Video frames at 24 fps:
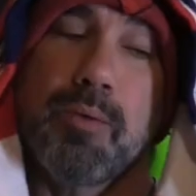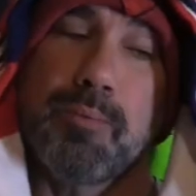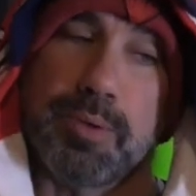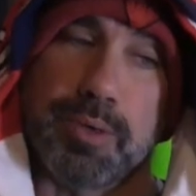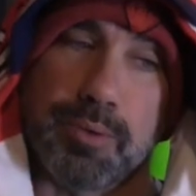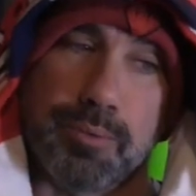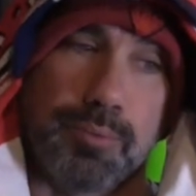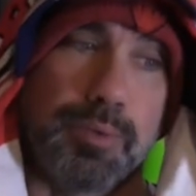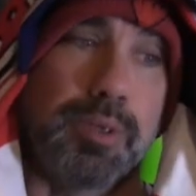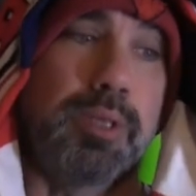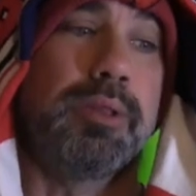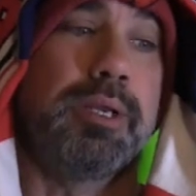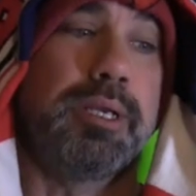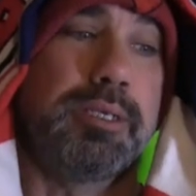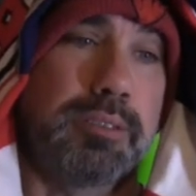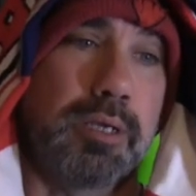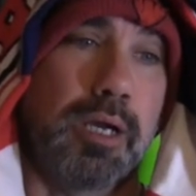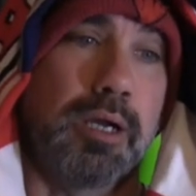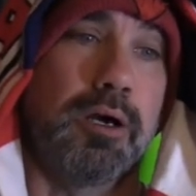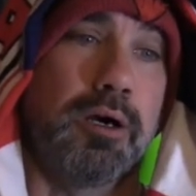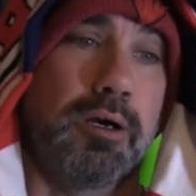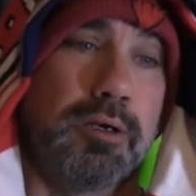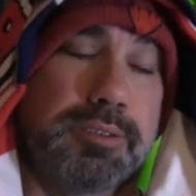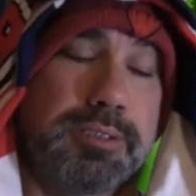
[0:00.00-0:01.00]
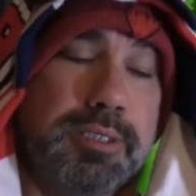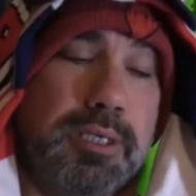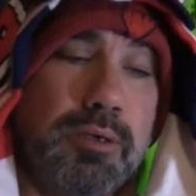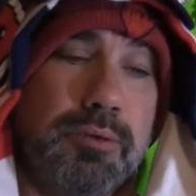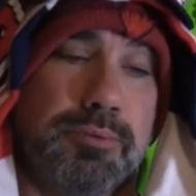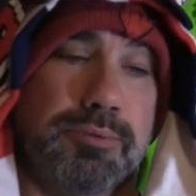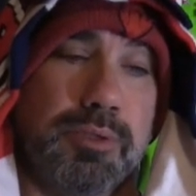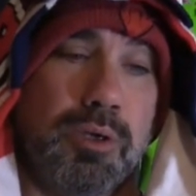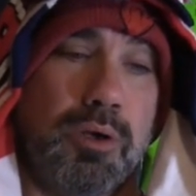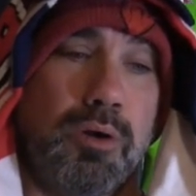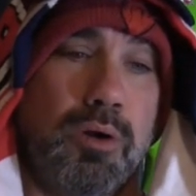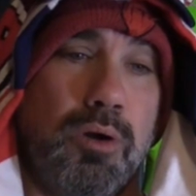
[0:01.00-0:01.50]
We really dug
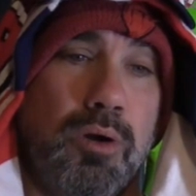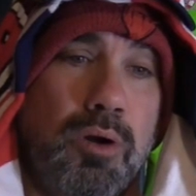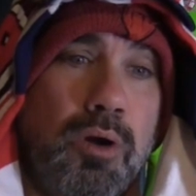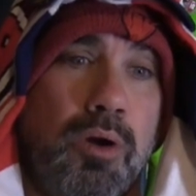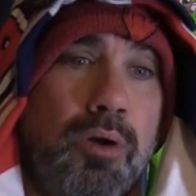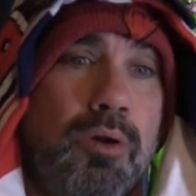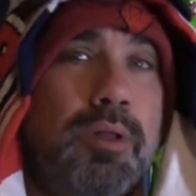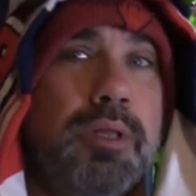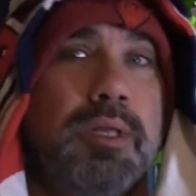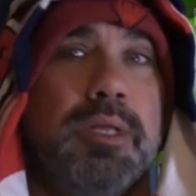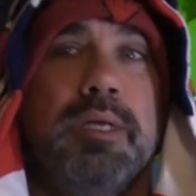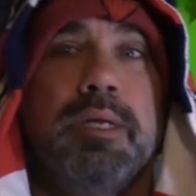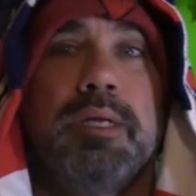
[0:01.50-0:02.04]
ourselves a hole.